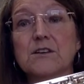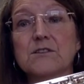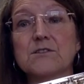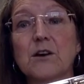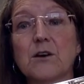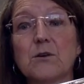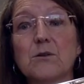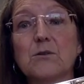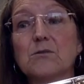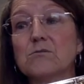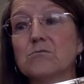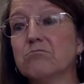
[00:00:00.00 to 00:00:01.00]

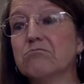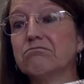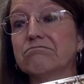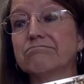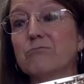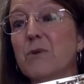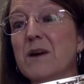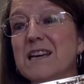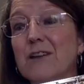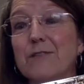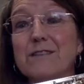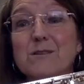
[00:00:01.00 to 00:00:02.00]
So we
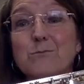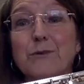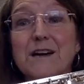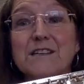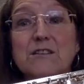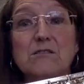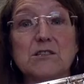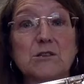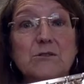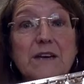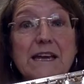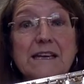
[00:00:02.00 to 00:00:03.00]
never even press those
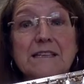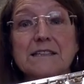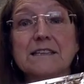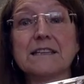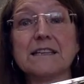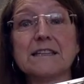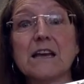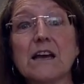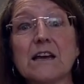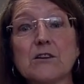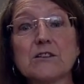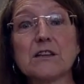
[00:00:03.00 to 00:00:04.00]
two keys. And then
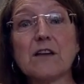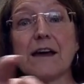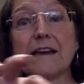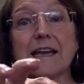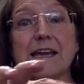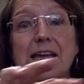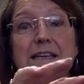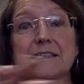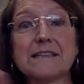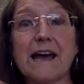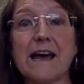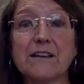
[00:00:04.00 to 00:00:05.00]
there's a lot of keys
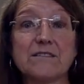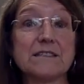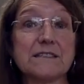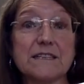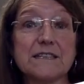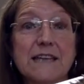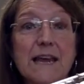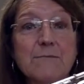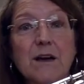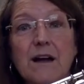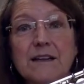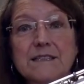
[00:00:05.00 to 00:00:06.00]
that it's the same
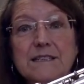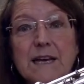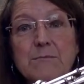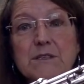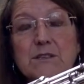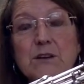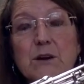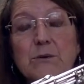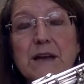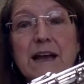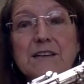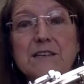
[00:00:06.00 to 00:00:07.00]
concept. You don't
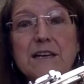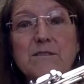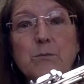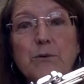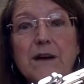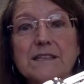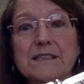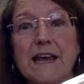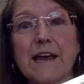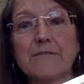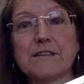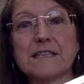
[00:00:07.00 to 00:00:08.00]
actually have to press
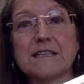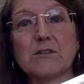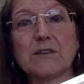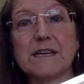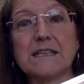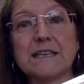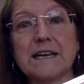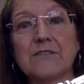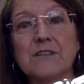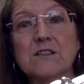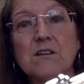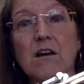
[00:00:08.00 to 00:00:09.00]
every single key down
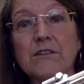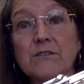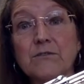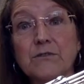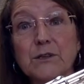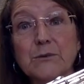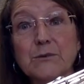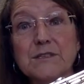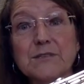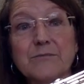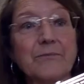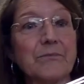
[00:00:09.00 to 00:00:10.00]
that's on the
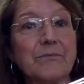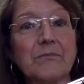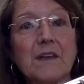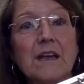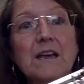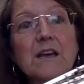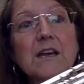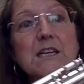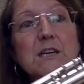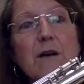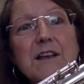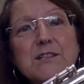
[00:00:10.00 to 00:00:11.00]
flute.
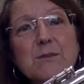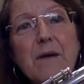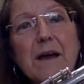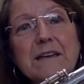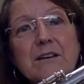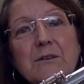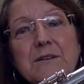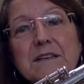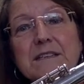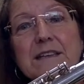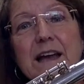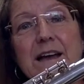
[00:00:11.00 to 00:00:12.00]
You also might
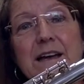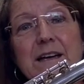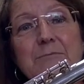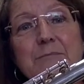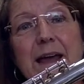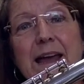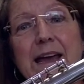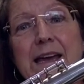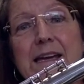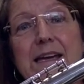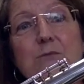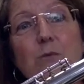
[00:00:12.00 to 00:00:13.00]
notice, hey,